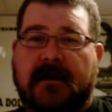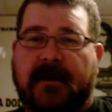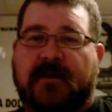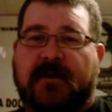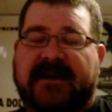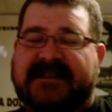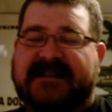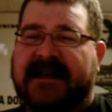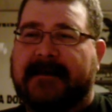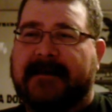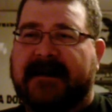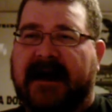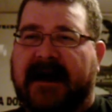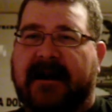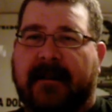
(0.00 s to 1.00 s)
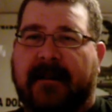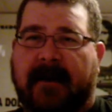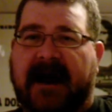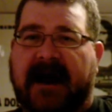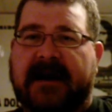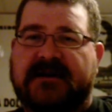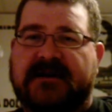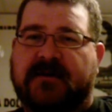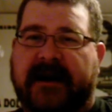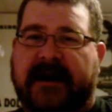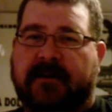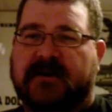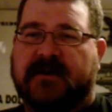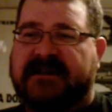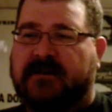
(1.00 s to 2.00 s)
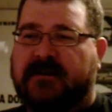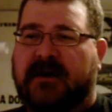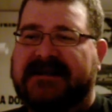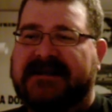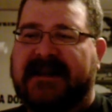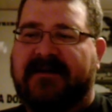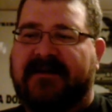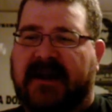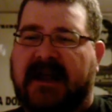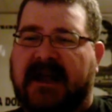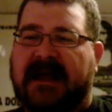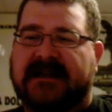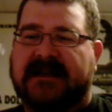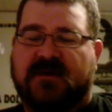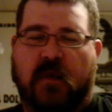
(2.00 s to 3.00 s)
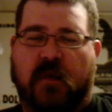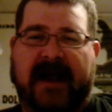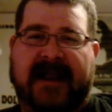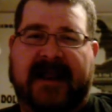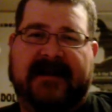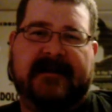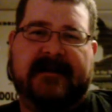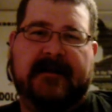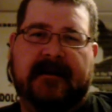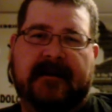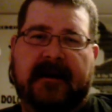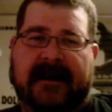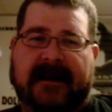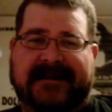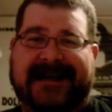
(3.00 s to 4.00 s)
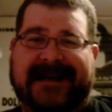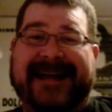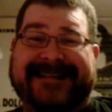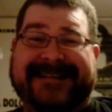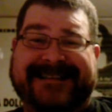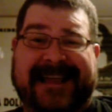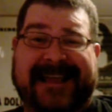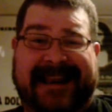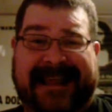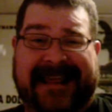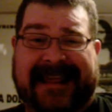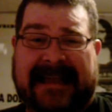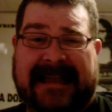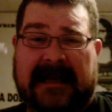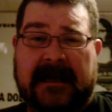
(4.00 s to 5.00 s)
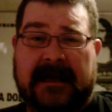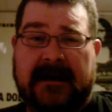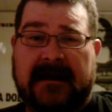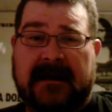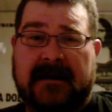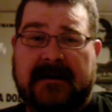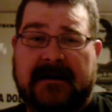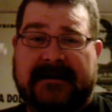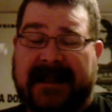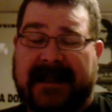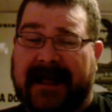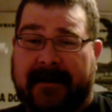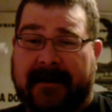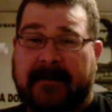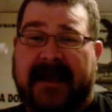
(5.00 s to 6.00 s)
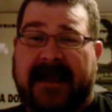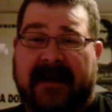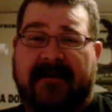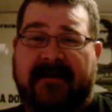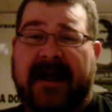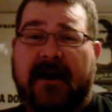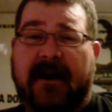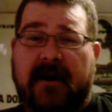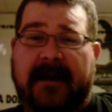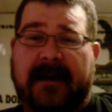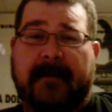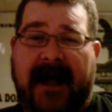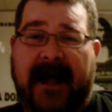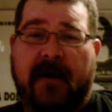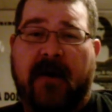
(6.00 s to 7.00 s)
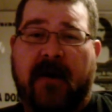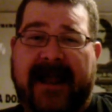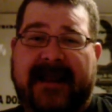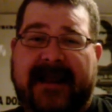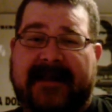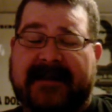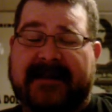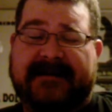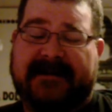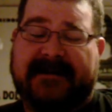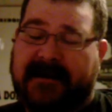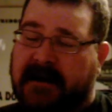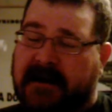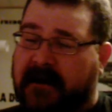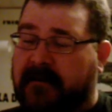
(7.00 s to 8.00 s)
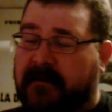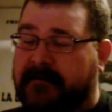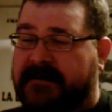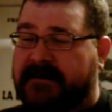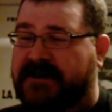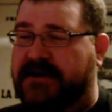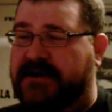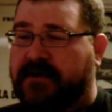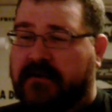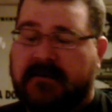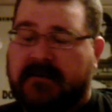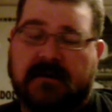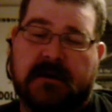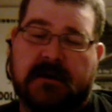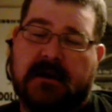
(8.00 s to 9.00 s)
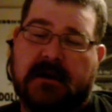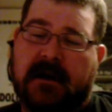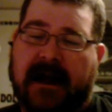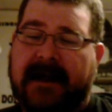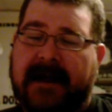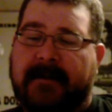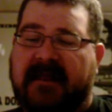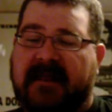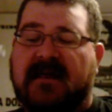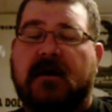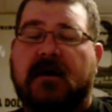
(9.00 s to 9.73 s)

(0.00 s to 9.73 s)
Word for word: when we sent him down to the minors when he was wasn't even hitting his weight and he's kind of skinny. It's not like me. If I don't hit my weight, that's you know, shoot, I can be